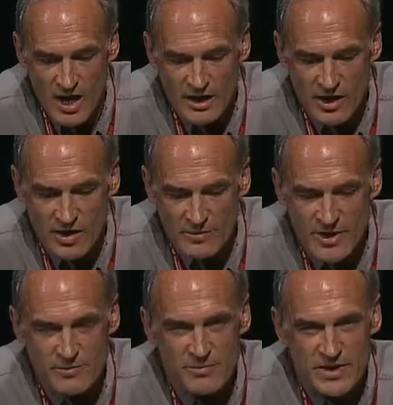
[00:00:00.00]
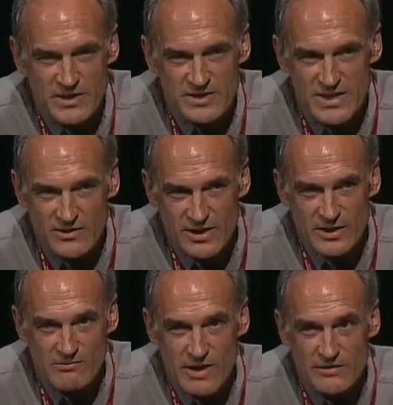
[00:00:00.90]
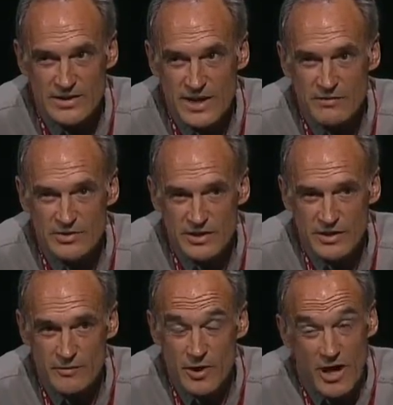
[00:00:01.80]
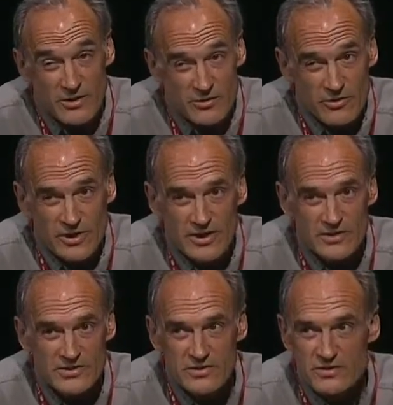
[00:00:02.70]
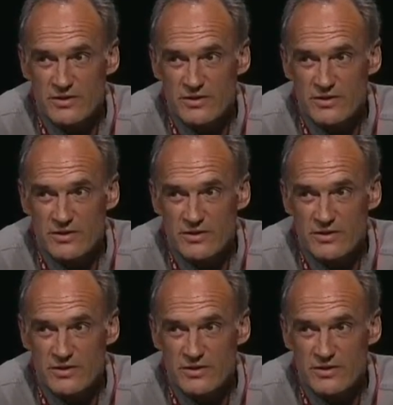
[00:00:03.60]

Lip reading: Now, I may begin to sound like a raving lefty here, but I don't think it's